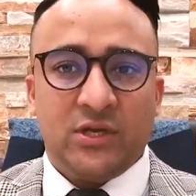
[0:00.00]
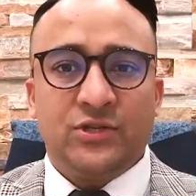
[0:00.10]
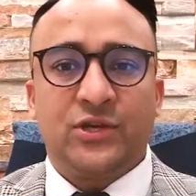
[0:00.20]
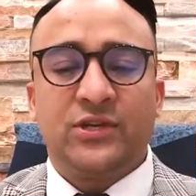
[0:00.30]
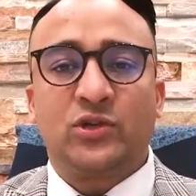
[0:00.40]

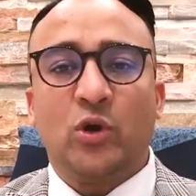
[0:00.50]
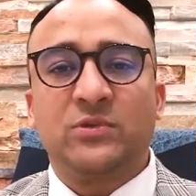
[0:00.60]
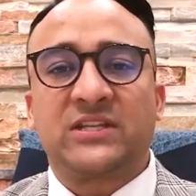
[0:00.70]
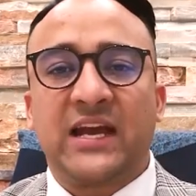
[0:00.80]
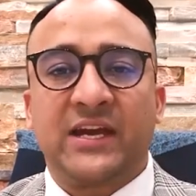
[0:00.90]
So it's
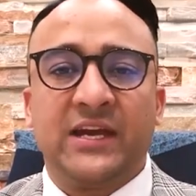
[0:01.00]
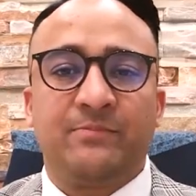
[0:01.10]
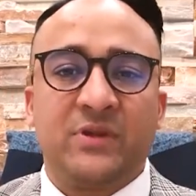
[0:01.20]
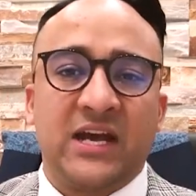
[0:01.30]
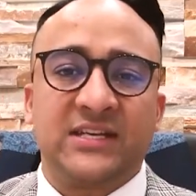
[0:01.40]
almost like
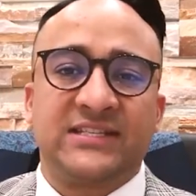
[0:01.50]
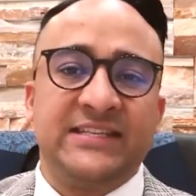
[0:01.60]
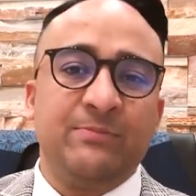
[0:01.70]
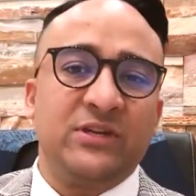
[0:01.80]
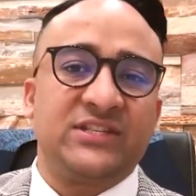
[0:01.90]
a
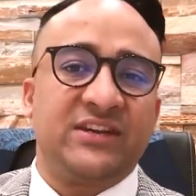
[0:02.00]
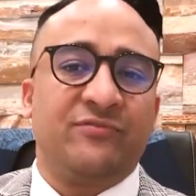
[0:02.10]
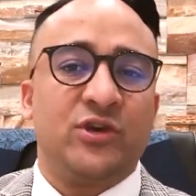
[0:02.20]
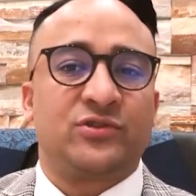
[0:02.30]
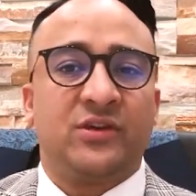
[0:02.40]
simplistic
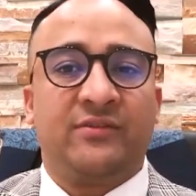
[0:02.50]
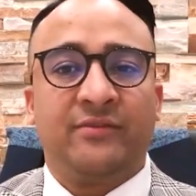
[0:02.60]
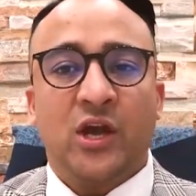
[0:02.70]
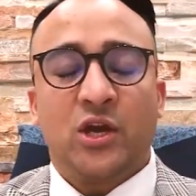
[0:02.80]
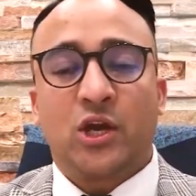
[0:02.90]
version of
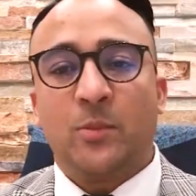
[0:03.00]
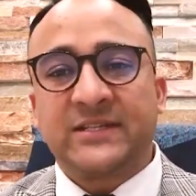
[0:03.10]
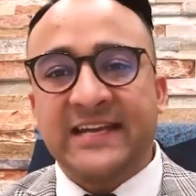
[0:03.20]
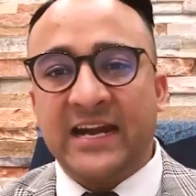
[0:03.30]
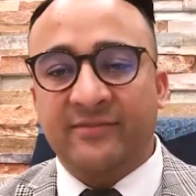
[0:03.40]
global
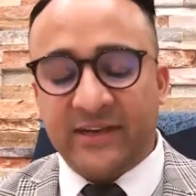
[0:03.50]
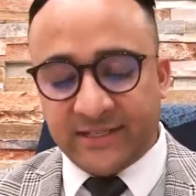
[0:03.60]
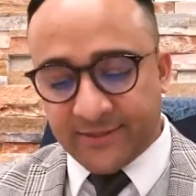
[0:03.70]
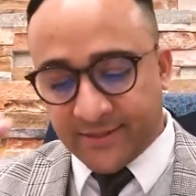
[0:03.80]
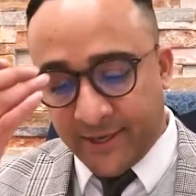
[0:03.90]
talent
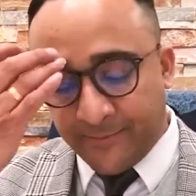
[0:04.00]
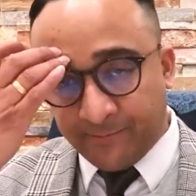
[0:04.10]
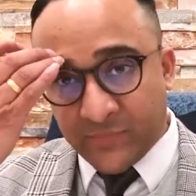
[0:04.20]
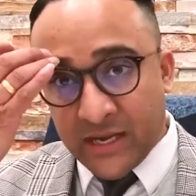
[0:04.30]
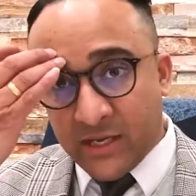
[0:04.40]
visa. So
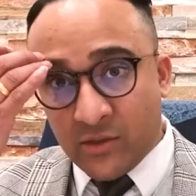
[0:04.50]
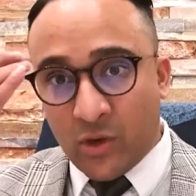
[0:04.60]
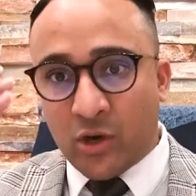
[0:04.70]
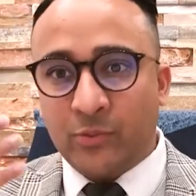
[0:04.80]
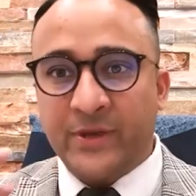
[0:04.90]

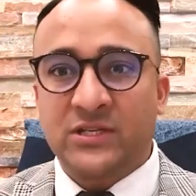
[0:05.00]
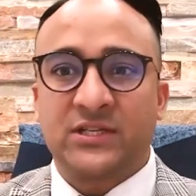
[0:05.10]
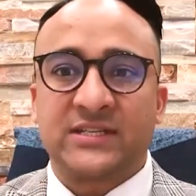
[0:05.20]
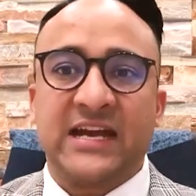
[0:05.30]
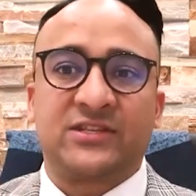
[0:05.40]
your occupation
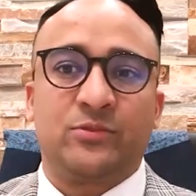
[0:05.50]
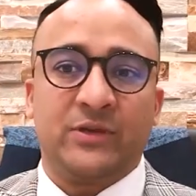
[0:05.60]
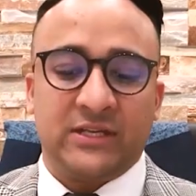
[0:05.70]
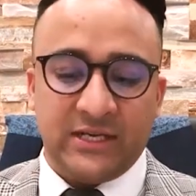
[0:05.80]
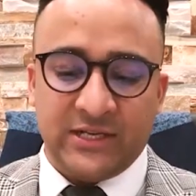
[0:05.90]
doesn't have to be
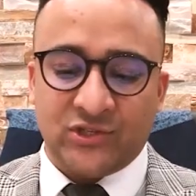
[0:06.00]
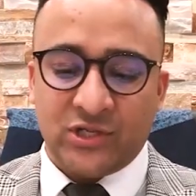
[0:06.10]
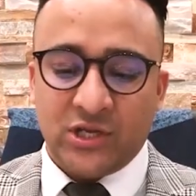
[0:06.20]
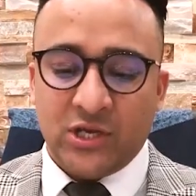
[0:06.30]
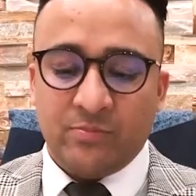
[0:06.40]
on a
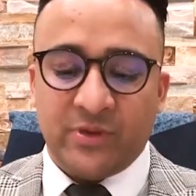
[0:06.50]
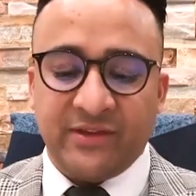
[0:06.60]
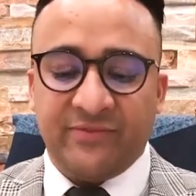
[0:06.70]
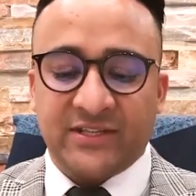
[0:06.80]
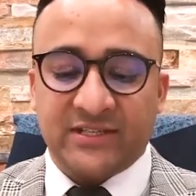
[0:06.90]
list, But
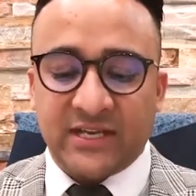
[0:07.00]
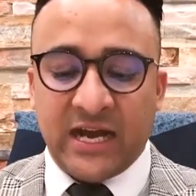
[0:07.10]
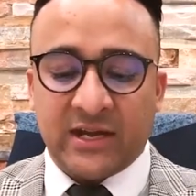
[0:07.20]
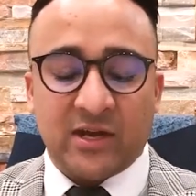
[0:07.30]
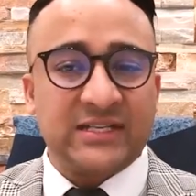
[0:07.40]
if it's
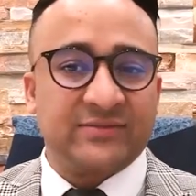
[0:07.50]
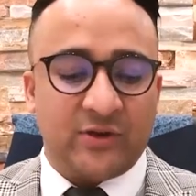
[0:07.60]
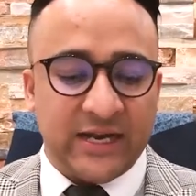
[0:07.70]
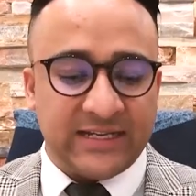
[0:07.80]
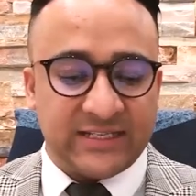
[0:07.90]

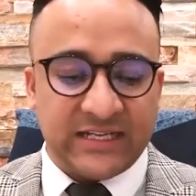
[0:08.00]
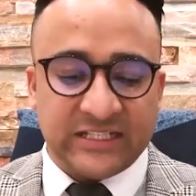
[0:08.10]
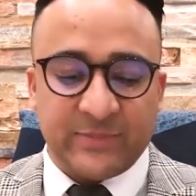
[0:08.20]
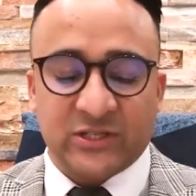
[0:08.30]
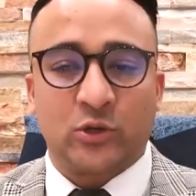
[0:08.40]
classified as a
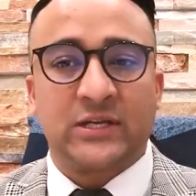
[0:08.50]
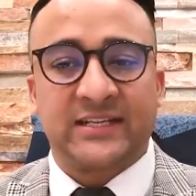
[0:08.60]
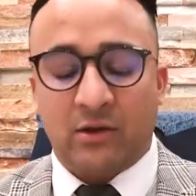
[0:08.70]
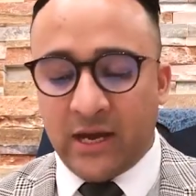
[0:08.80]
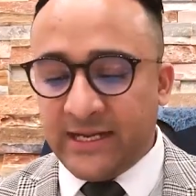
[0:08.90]
specialized
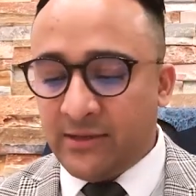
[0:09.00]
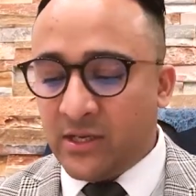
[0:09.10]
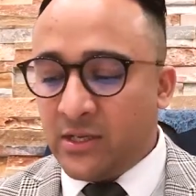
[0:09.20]
and highly